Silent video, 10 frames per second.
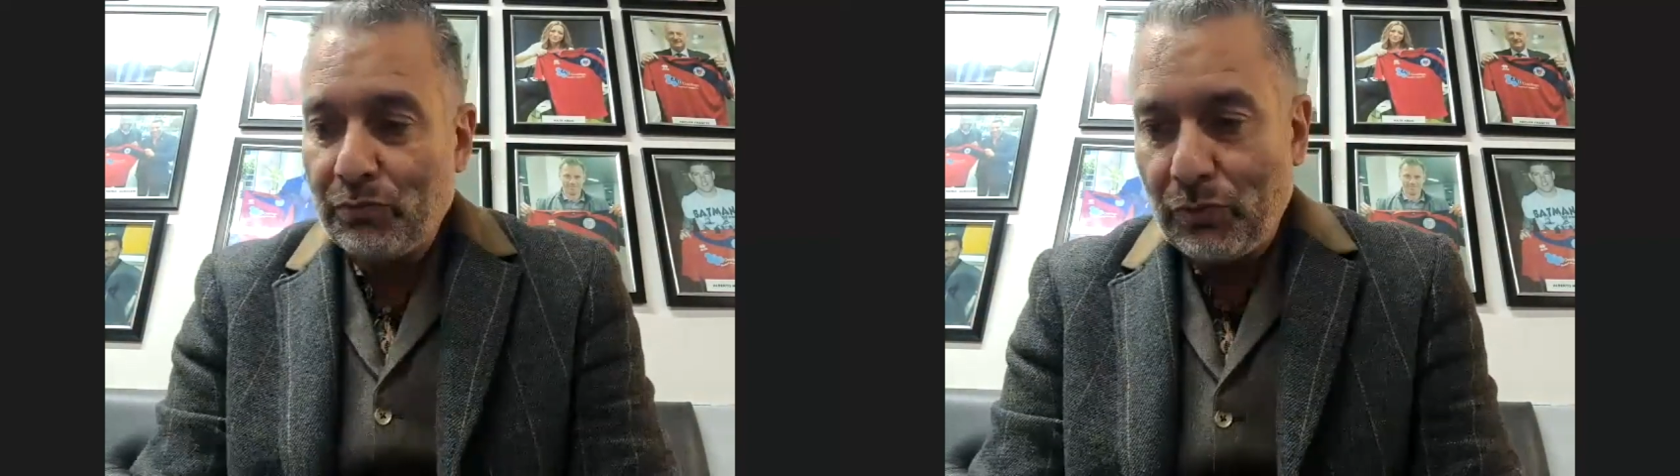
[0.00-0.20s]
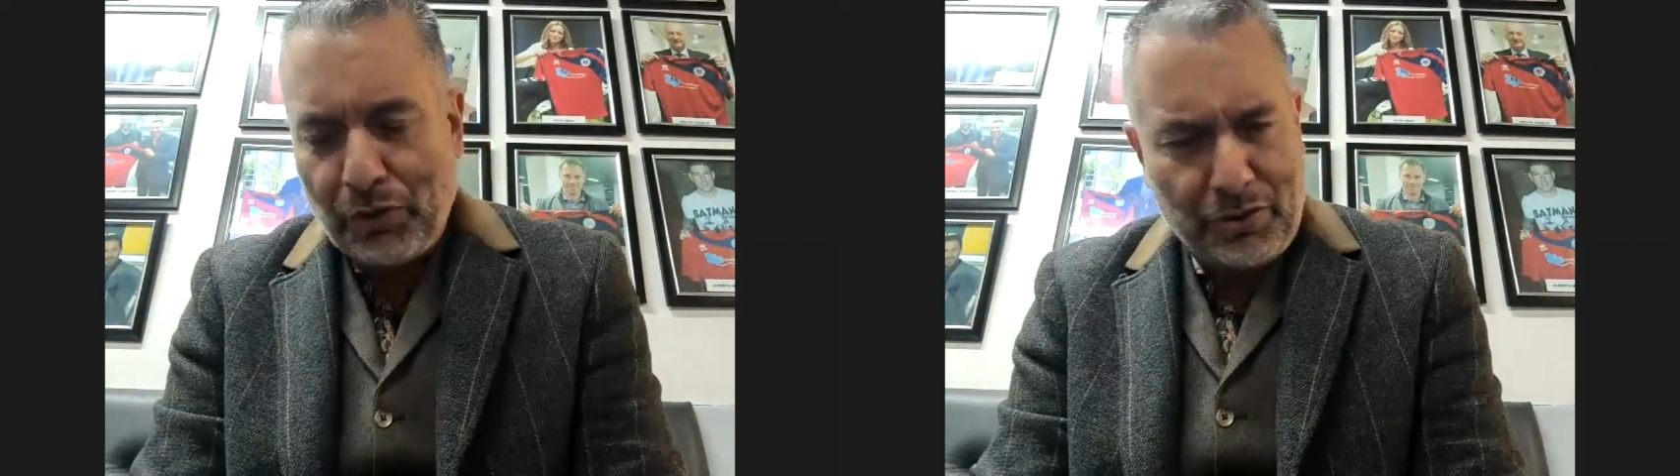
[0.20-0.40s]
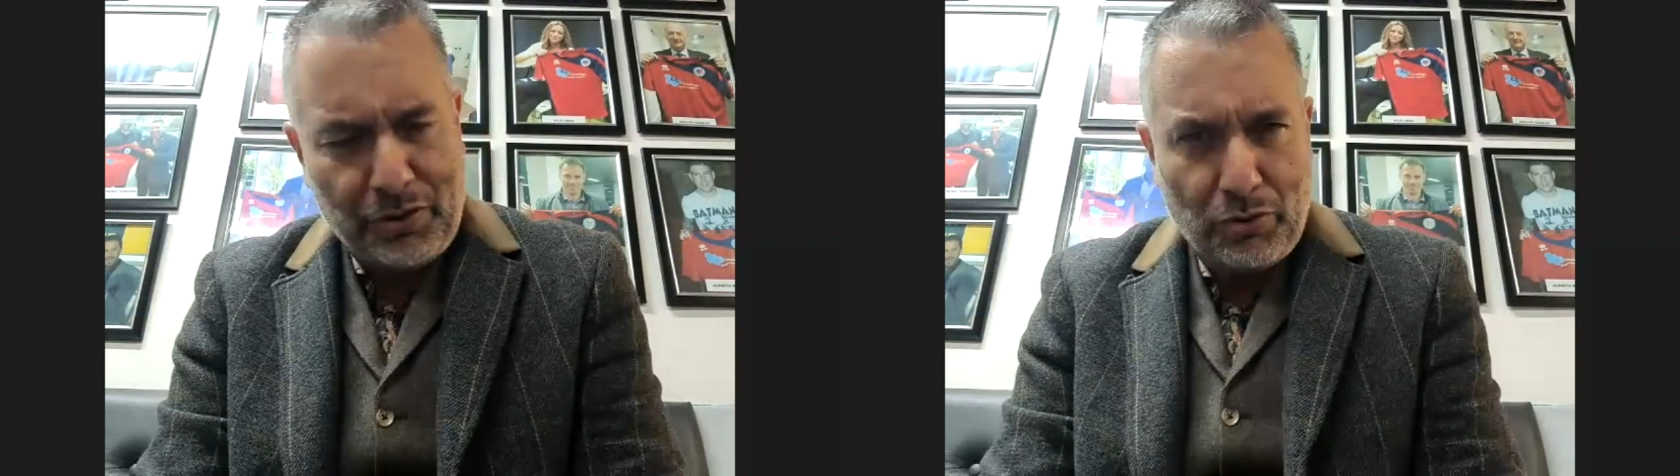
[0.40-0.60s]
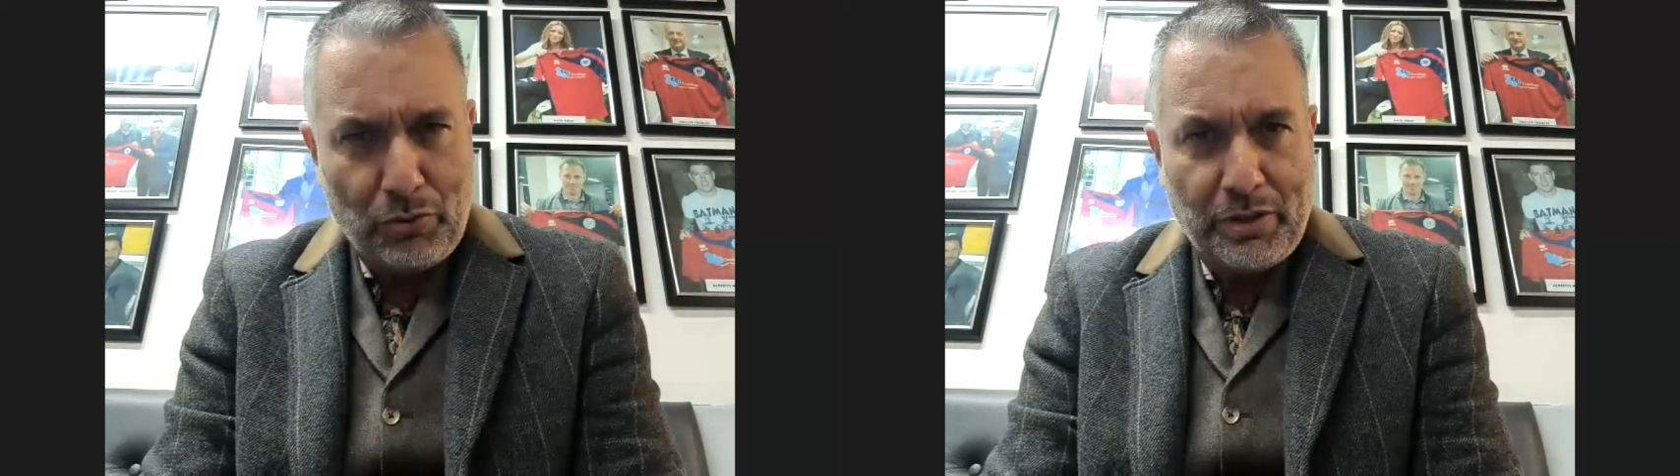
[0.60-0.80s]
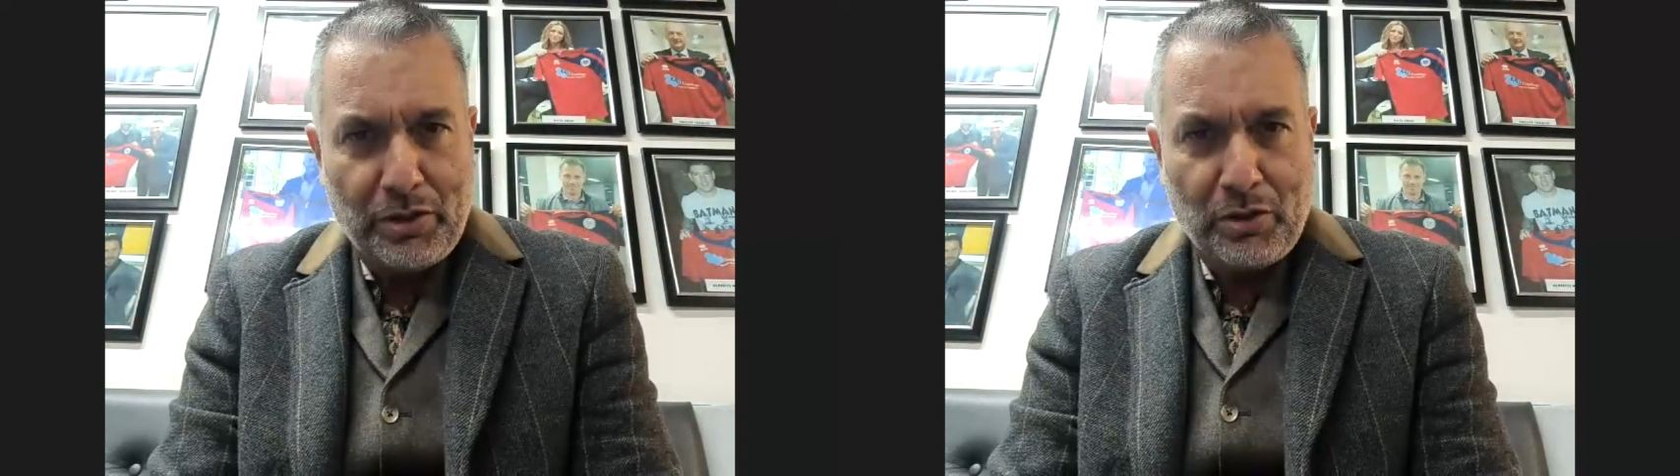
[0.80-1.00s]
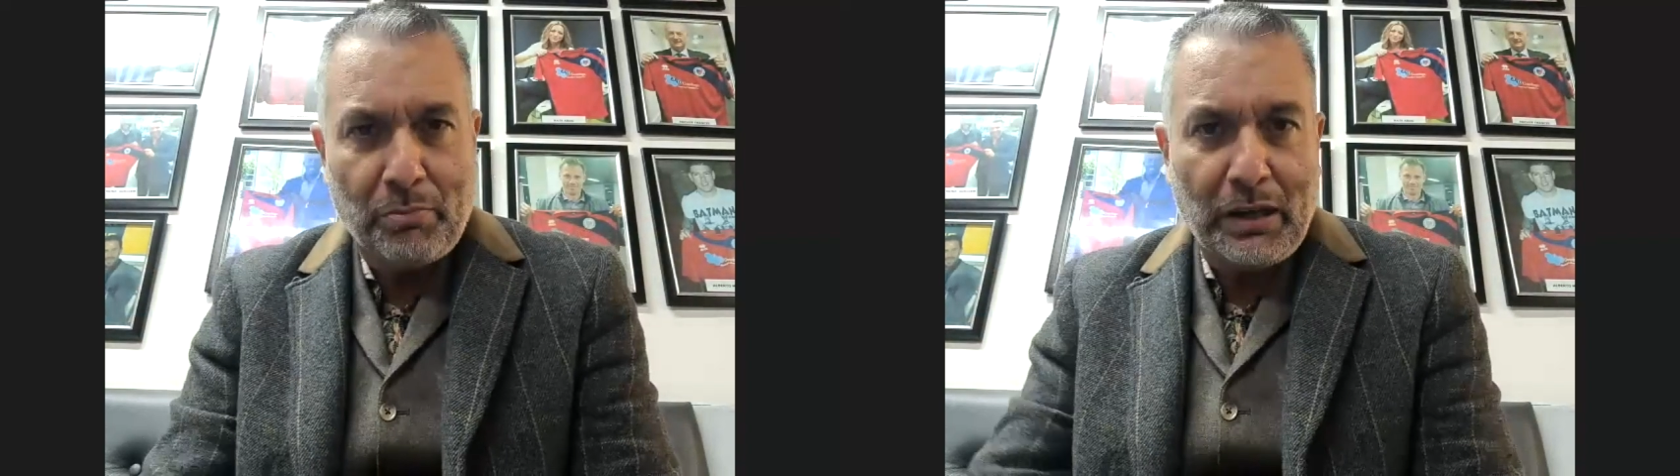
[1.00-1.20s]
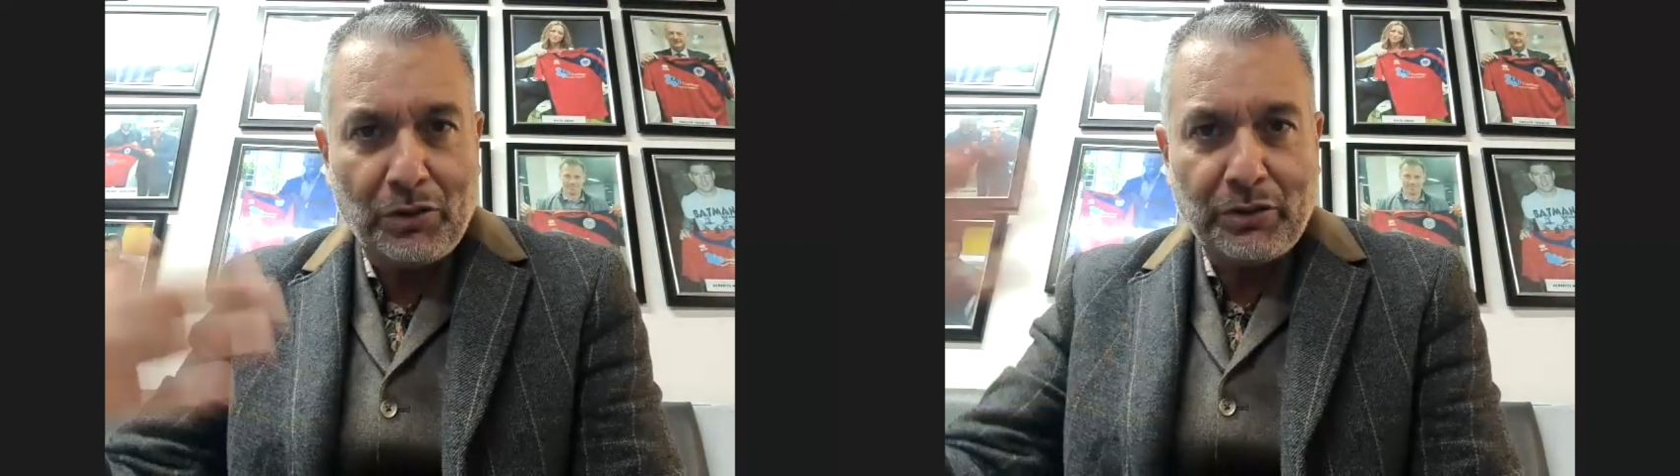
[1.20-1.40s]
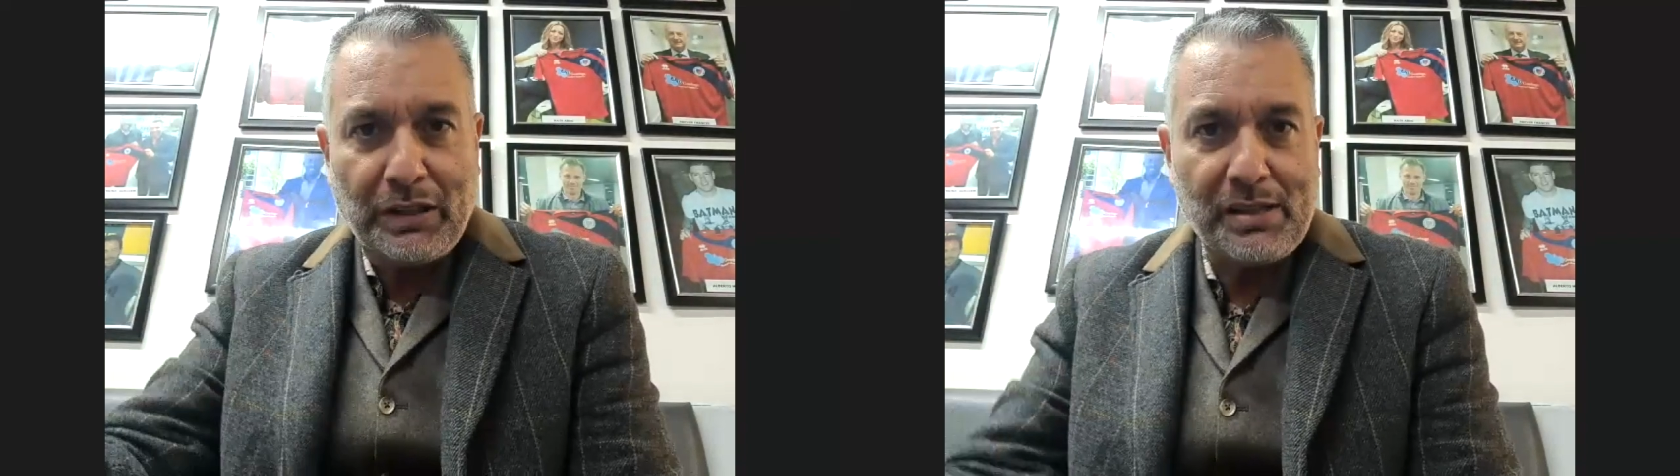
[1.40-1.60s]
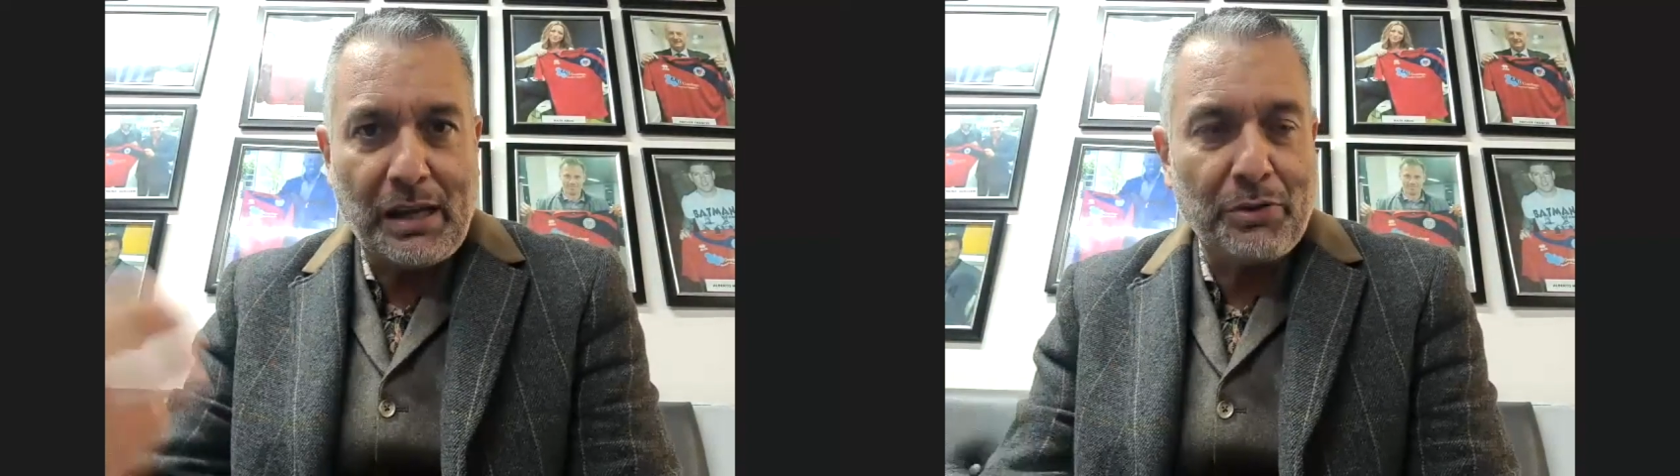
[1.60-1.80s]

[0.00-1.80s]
nothing to do with the Don Balón that's out